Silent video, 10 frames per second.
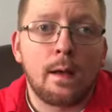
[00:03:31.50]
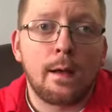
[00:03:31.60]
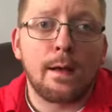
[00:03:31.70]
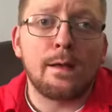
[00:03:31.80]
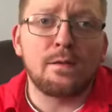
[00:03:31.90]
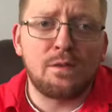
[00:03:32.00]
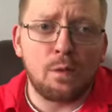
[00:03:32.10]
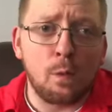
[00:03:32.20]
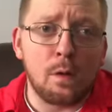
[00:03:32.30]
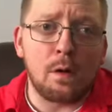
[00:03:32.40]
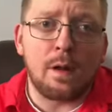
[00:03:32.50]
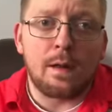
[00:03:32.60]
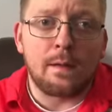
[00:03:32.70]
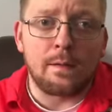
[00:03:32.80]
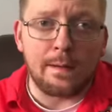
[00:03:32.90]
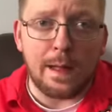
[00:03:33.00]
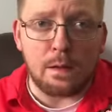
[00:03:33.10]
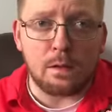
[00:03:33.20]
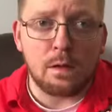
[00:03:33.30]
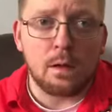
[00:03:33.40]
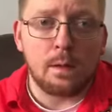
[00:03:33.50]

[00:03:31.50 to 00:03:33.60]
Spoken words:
In short, yes.